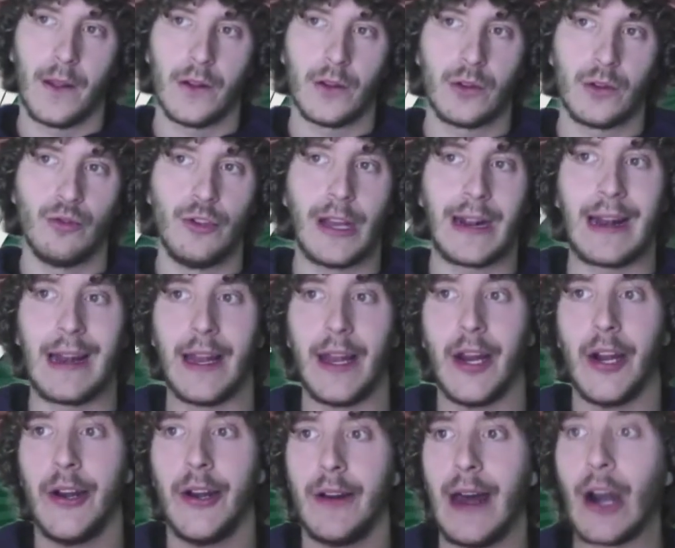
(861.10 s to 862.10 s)

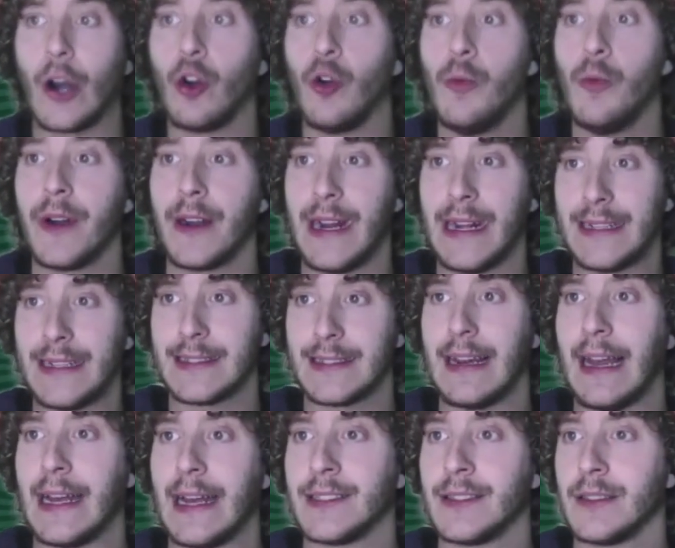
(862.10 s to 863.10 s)
declare a Kubernetes
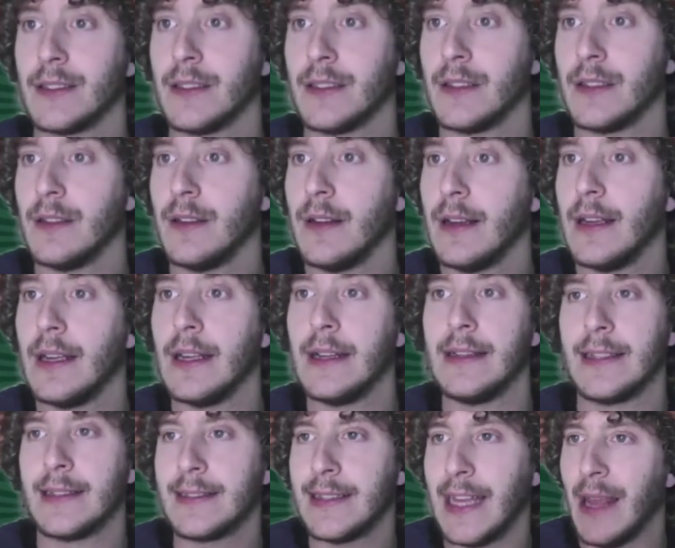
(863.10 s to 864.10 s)
cluster in the
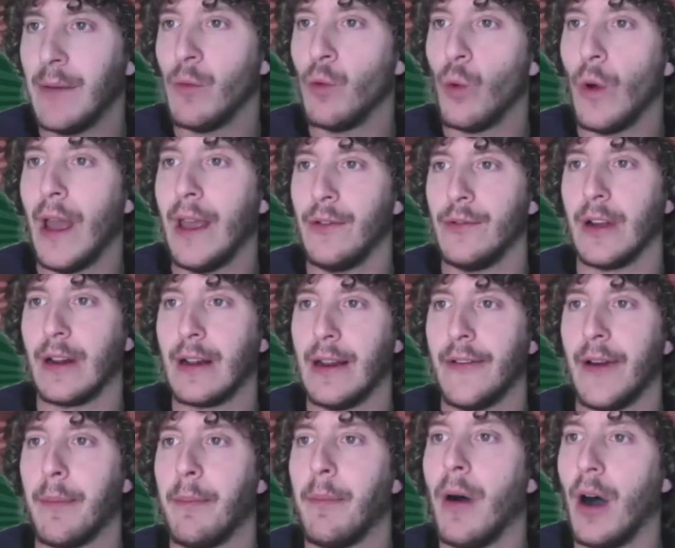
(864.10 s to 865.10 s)
same way you declare
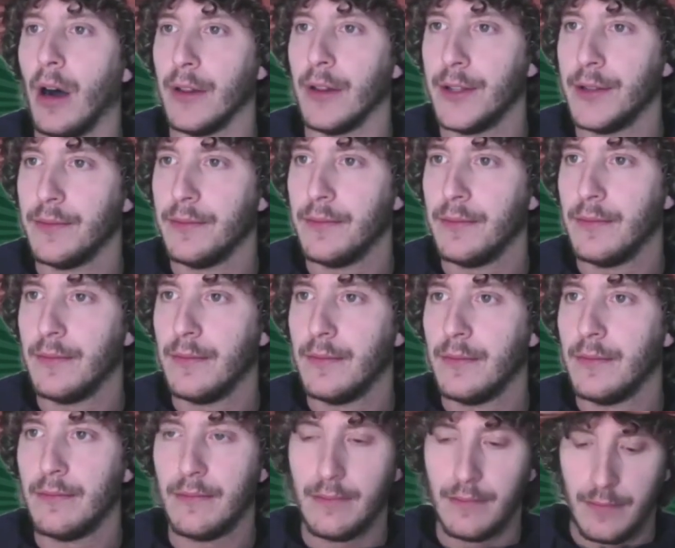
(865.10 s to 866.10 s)
a pod.
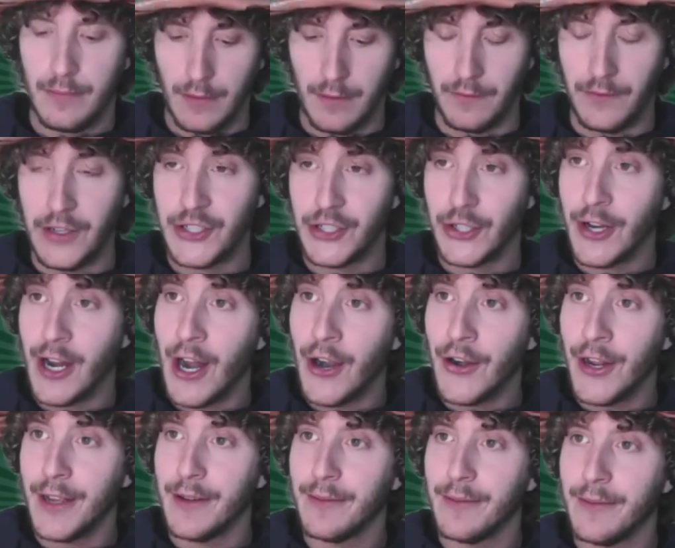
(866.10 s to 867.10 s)

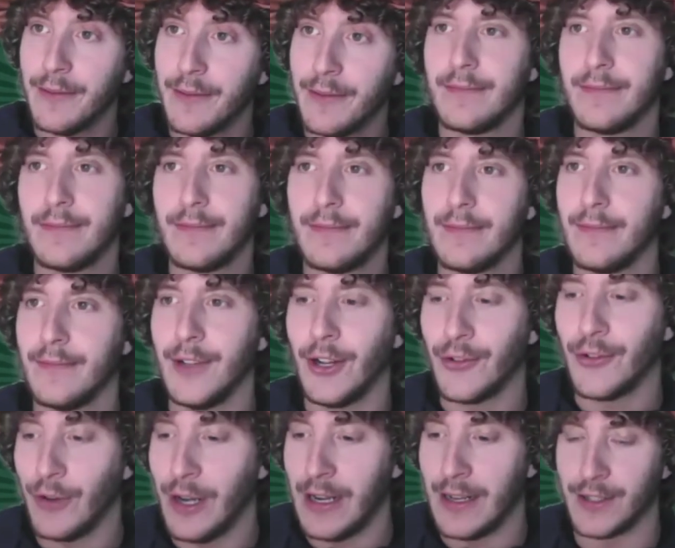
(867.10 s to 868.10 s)
Visionary? Not
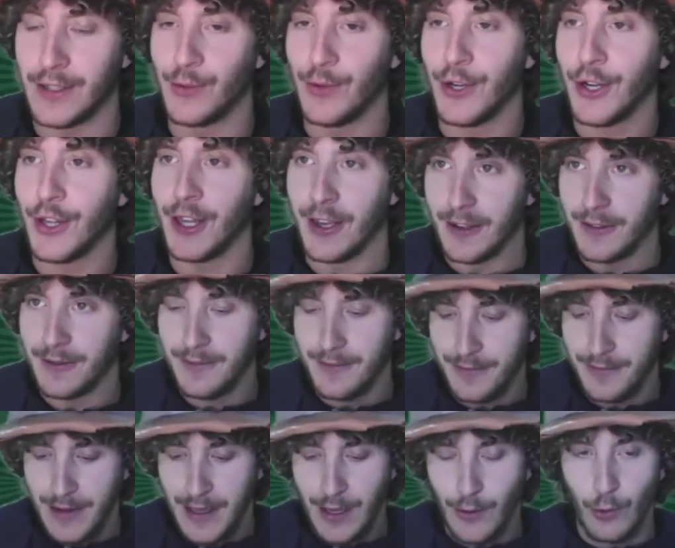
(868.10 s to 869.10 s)
really, it's working.
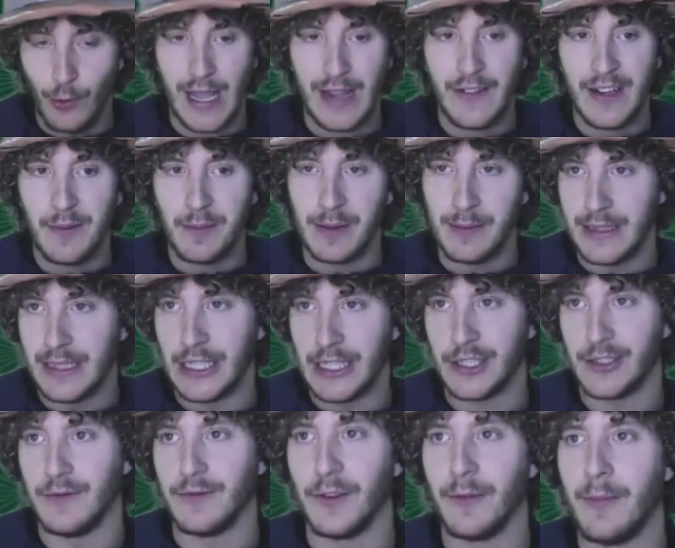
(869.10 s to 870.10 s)
We have an
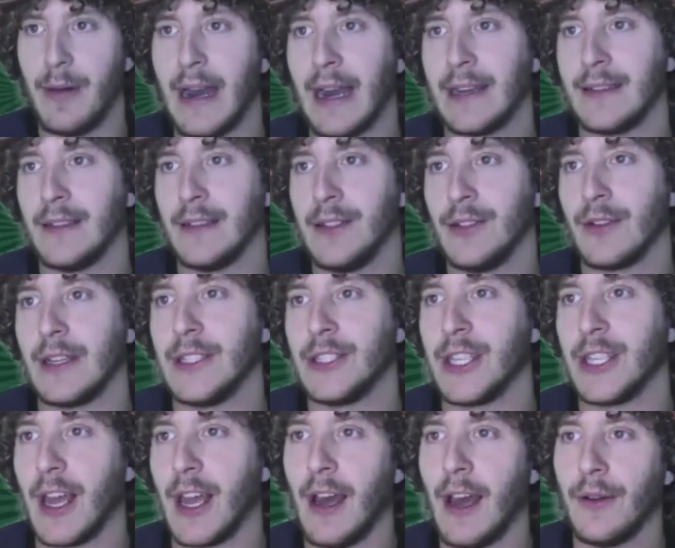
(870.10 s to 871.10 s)
implementation for Bucket that you can
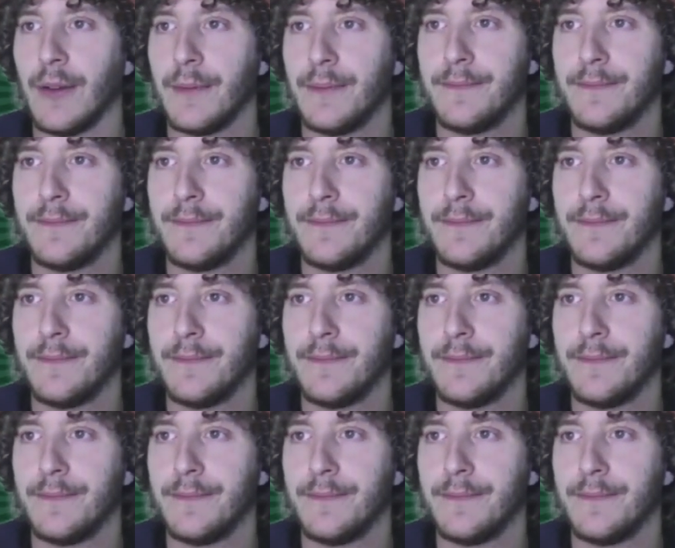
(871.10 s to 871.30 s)
check out.